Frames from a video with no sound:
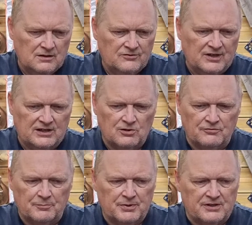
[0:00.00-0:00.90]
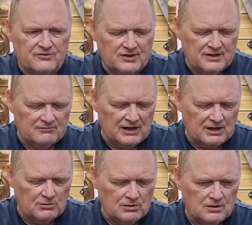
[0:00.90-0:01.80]
take off the Picatinny
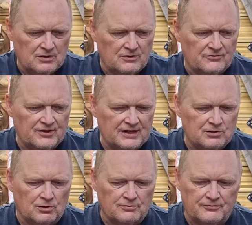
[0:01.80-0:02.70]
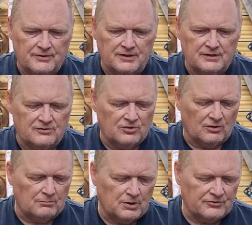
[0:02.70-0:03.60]
rail and take off the
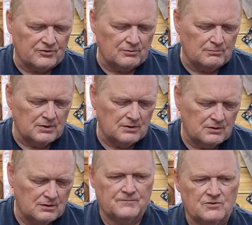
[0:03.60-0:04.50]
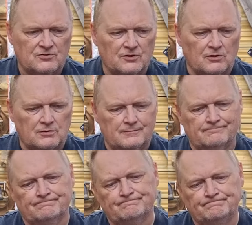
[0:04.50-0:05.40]
top and bottom stock.
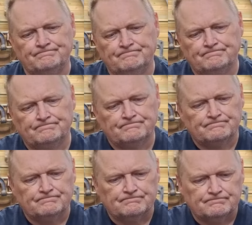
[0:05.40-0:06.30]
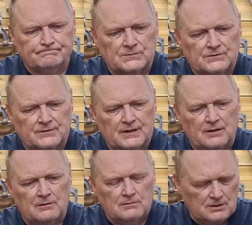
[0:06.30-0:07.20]
So